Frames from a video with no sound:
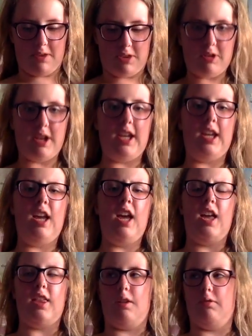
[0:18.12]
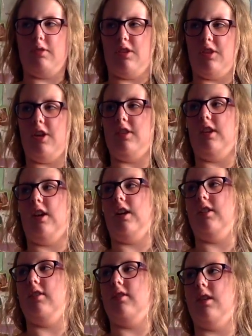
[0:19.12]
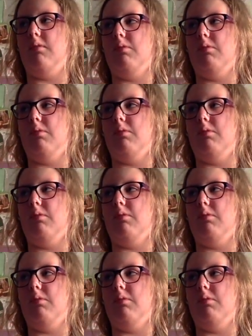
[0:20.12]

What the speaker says: three, there was a third thing I had to say.